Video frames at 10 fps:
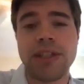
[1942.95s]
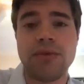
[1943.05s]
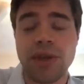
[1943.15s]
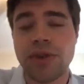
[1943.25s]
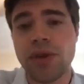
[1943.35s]

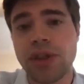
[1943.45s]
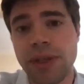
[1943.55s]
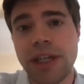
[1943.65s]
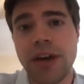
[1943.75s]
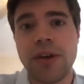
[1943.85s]
resource
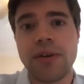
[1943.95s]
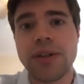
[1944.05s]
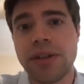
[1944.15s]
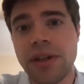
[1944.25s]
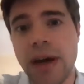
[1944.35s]

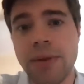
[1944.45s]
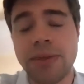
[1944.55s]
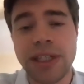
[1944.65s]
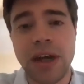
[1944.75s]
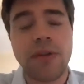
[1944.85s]
materials
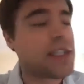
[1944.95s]
themselves.